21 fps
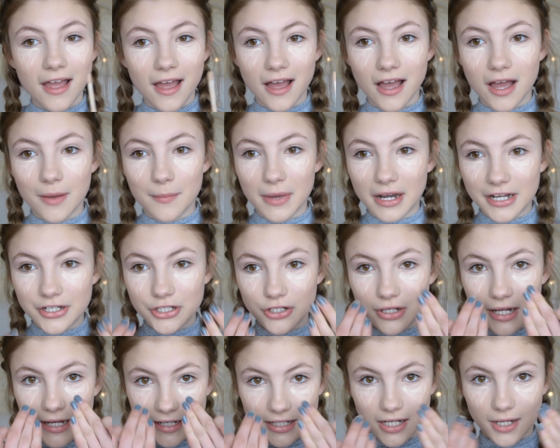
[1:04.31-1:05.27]
Um, and I do
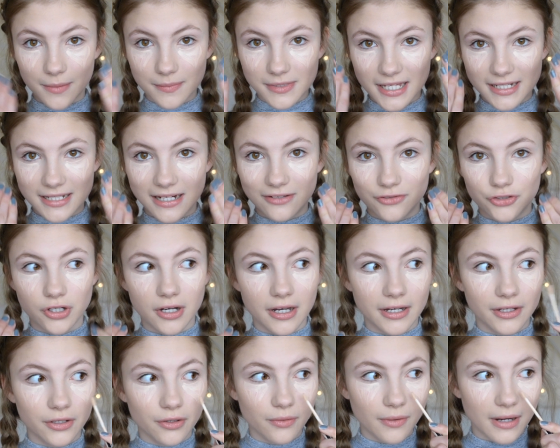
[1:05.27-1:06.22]
like an upside down
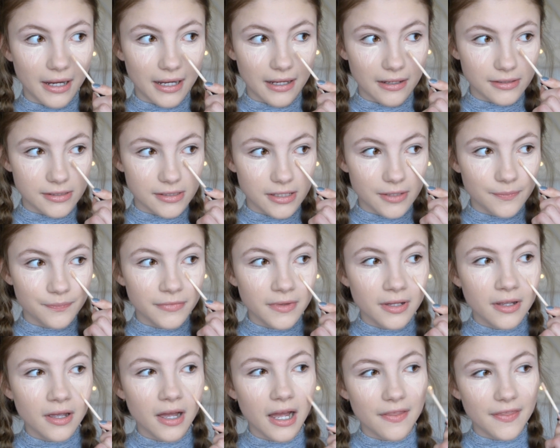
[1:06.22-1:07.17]
triangle as
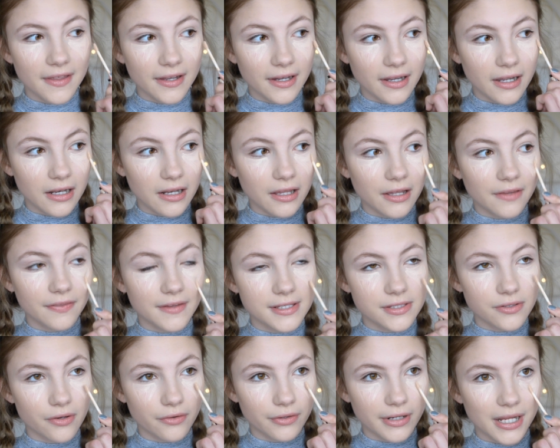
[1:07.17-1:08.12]
I think I learned
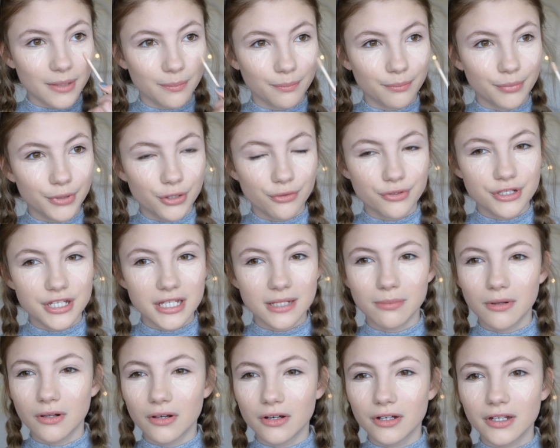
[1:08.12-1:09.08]
this on a beauty
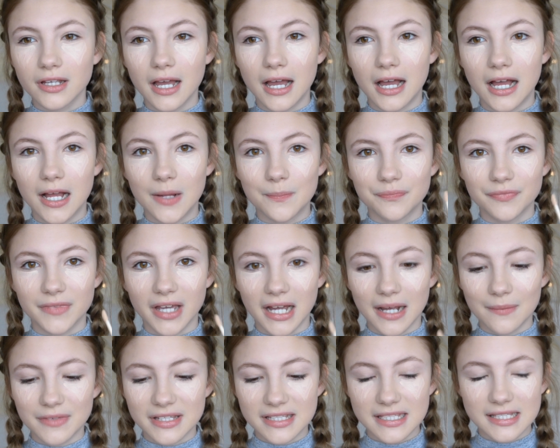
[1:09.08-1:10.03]
blog um,
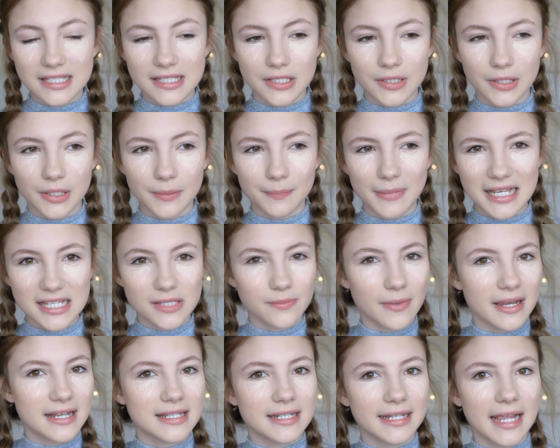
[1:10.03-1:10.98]
that this is the
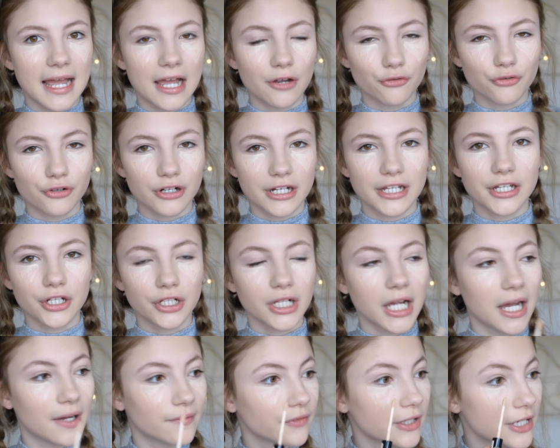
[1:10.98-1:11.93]
best way to get a really good
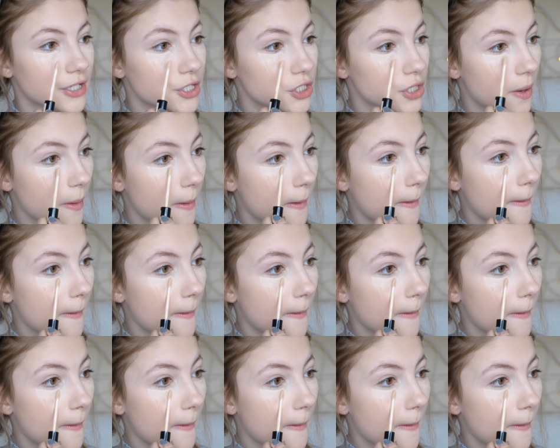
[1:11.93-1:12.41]
coverage.